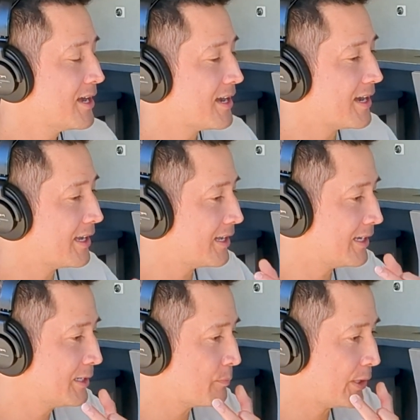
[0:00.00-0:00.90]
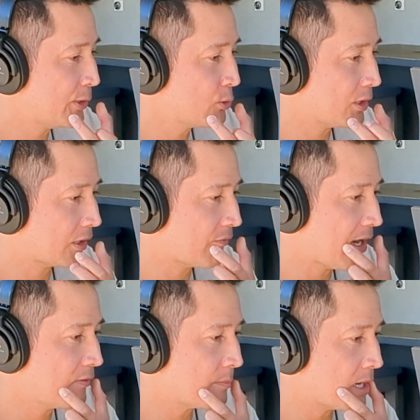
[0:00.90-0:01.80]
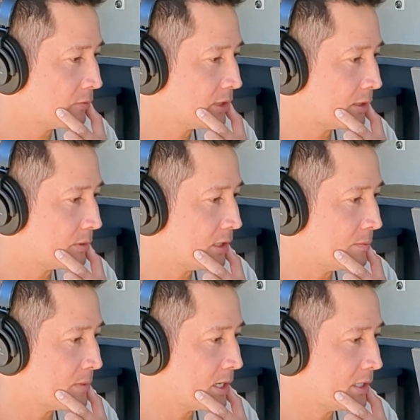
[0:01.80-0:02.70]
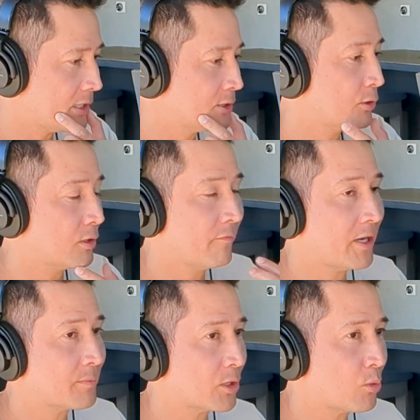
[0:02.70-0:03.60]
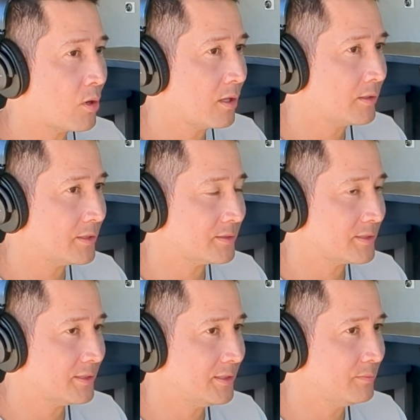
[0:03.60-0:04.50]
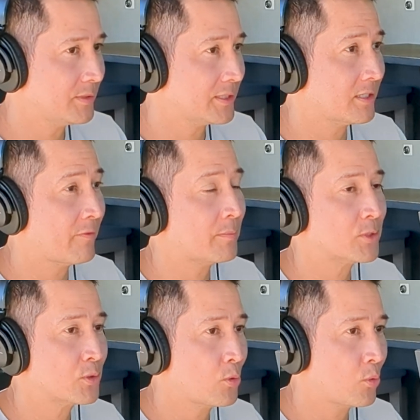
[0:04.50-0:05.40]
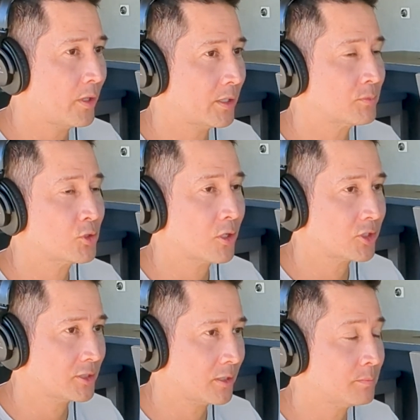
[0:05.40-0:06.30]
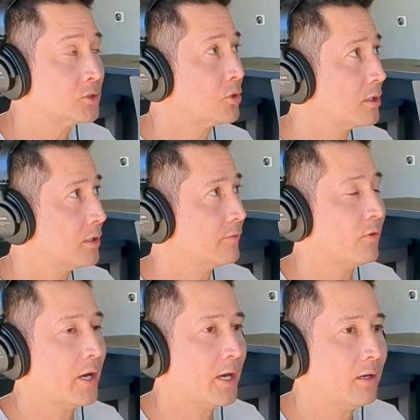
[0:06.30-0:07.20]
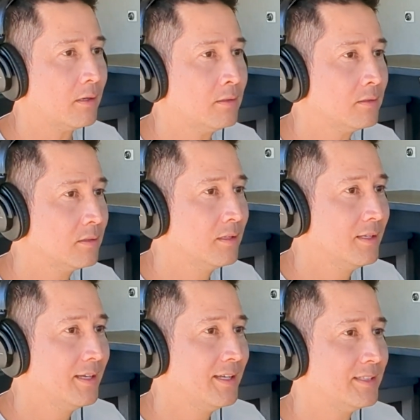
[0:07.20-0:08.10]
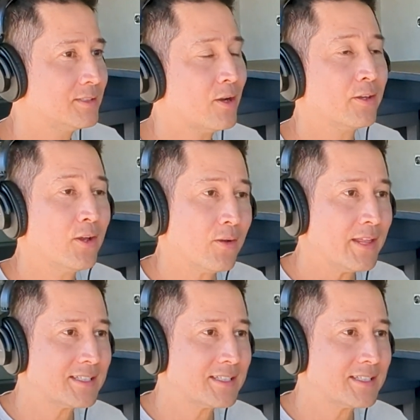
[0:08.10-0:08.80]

I get paranoid. Like if I have the mouth tape, is it going to affect my quality of sleep? Because if I'm snoring, I'm struggling for air. And so I don't know.